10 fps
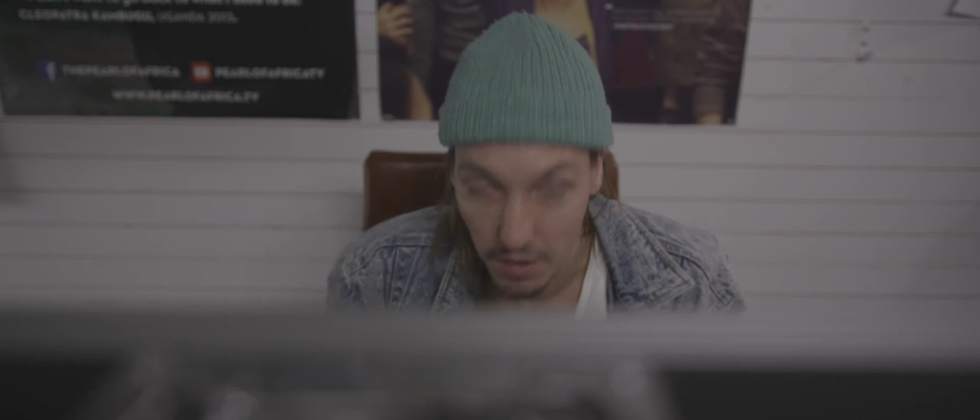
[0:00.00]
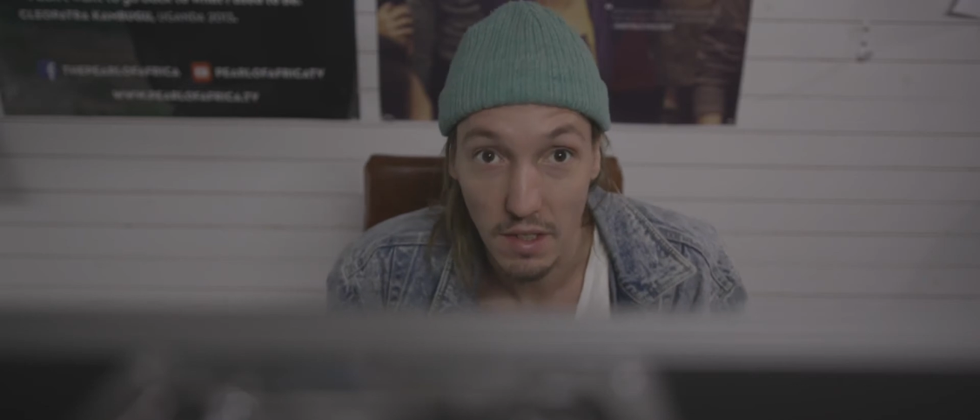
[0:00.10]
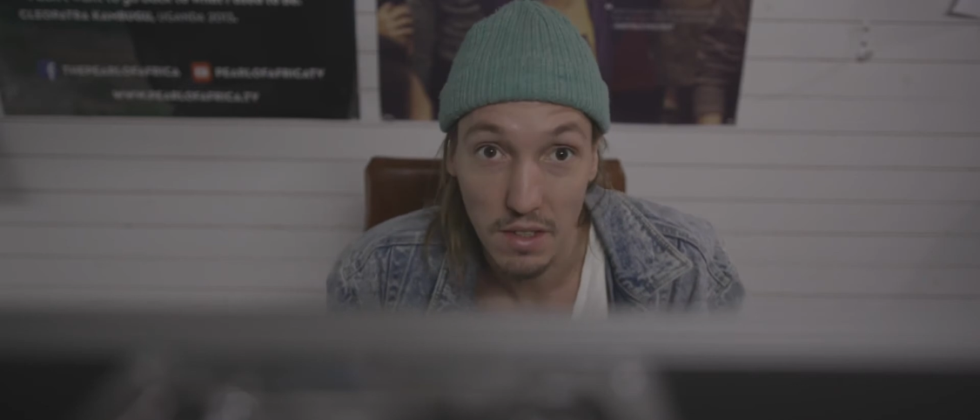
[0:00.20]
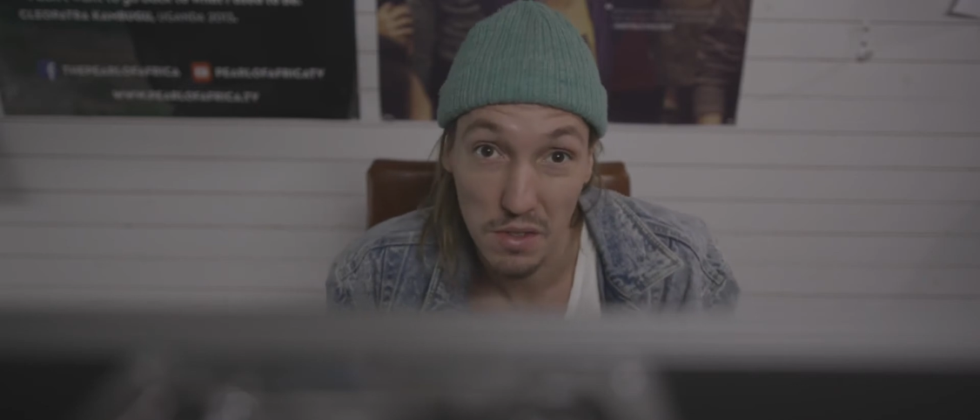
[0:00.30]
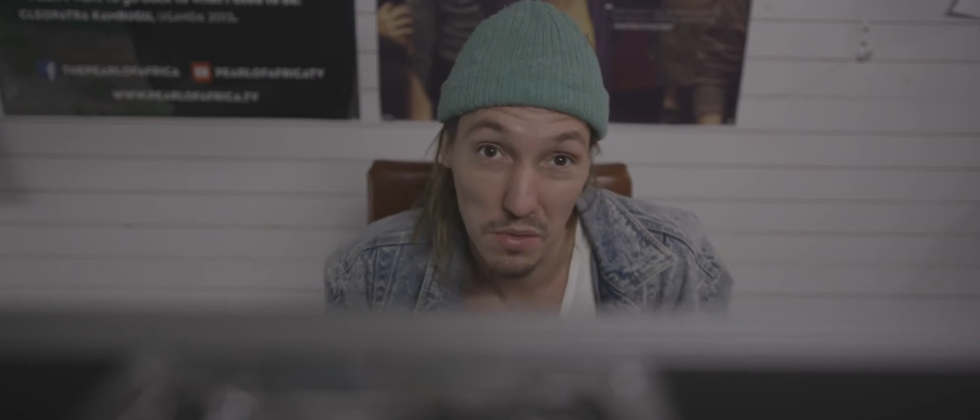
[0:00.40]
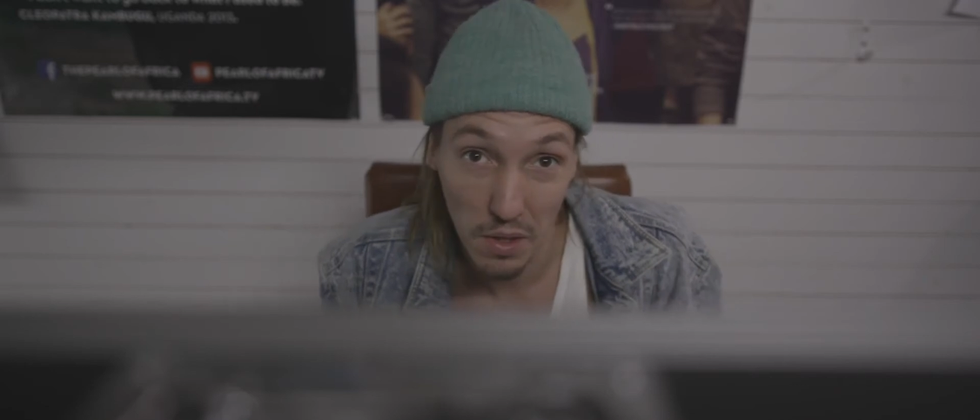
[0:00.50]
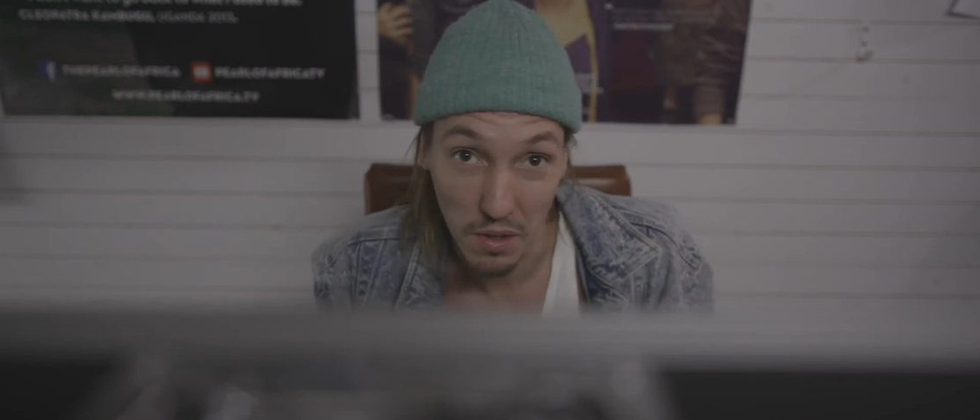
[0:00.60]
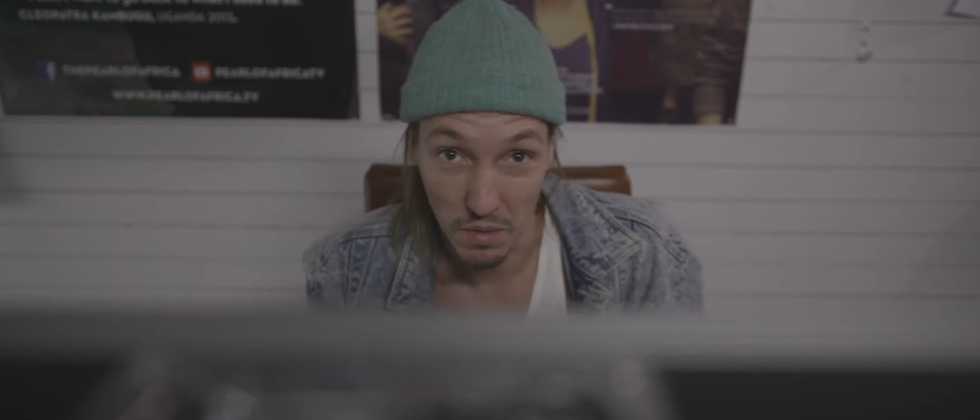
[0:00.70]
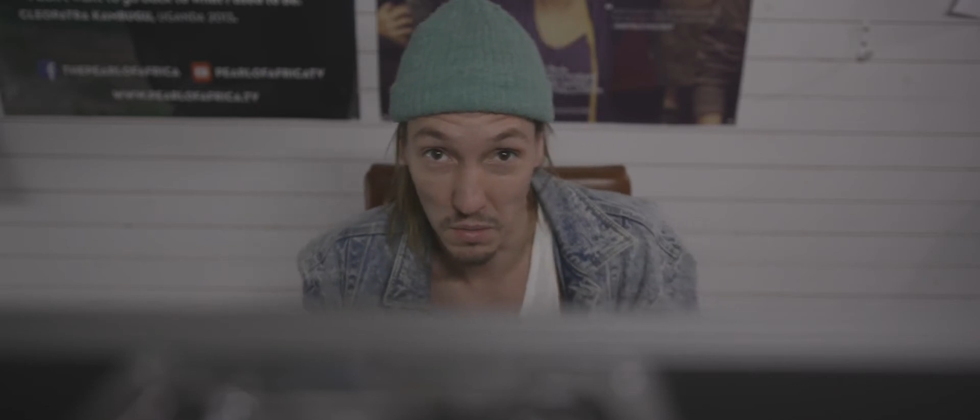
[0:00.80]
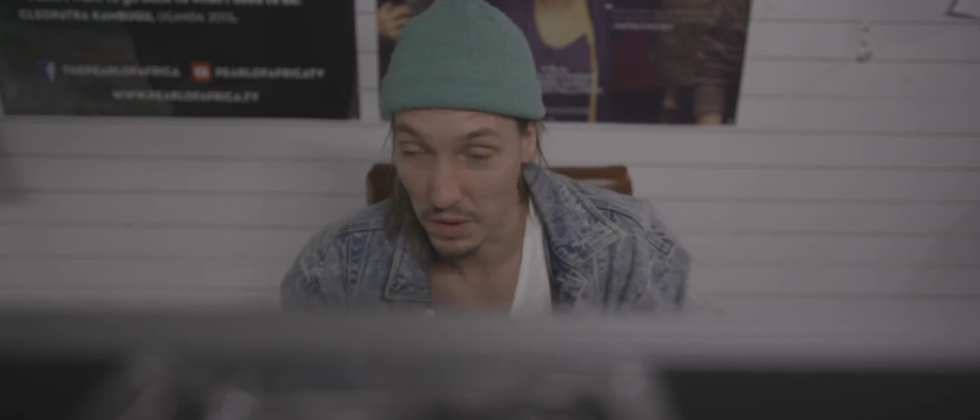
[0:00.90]
think,
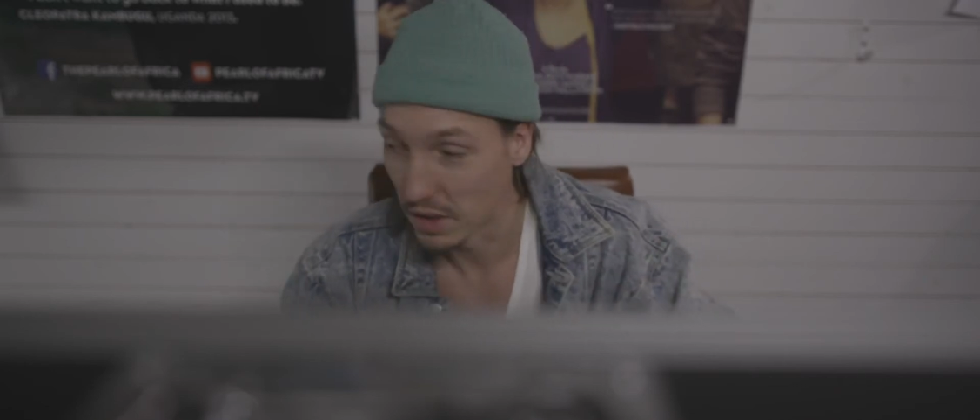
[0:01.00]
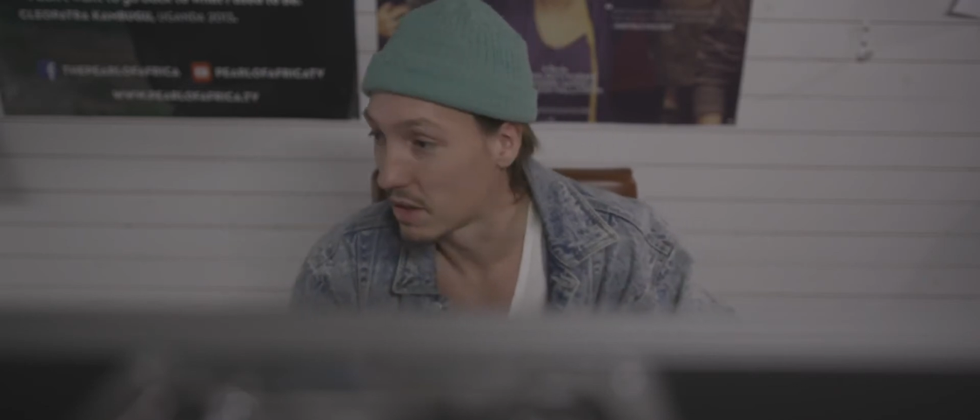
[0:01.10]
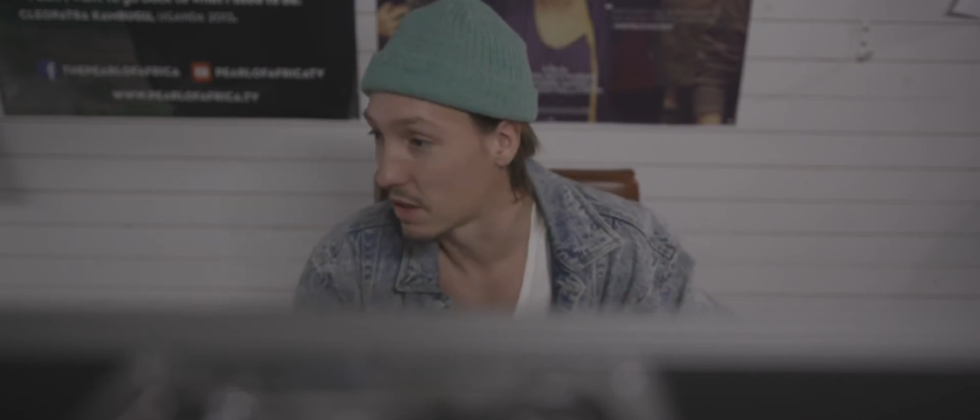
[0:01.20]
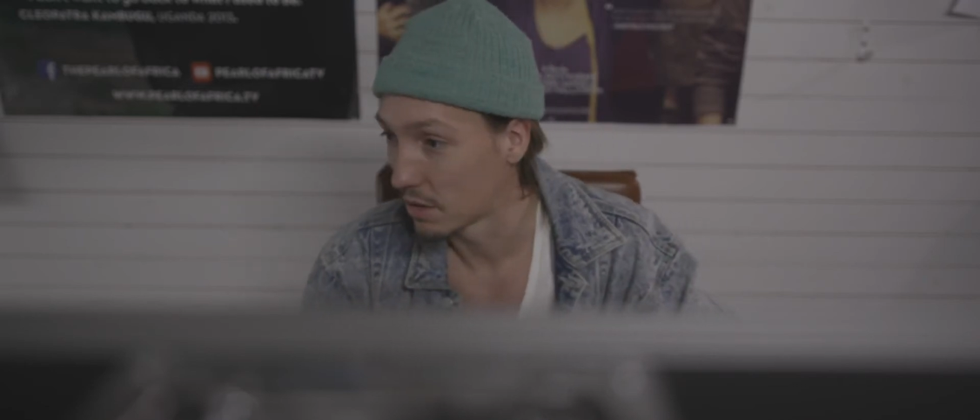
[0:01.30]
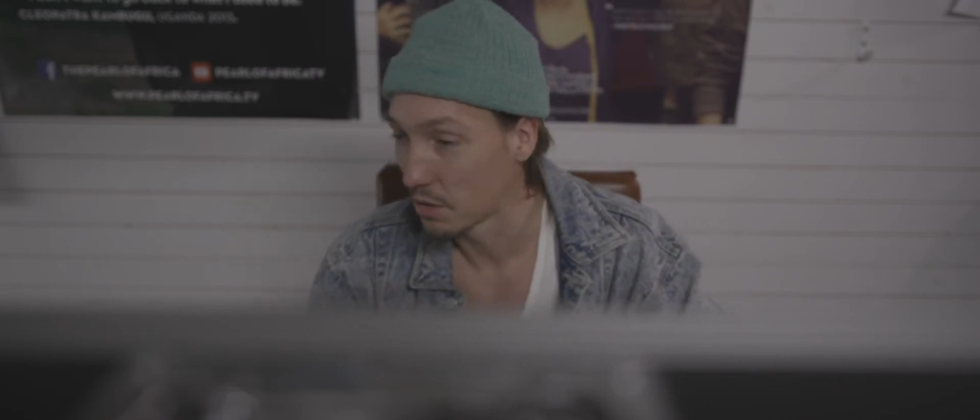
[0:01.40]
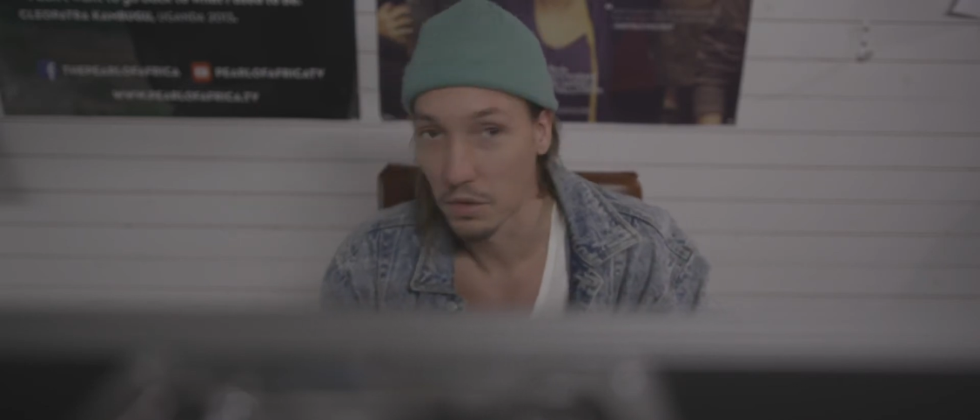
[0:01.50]
struggle with that do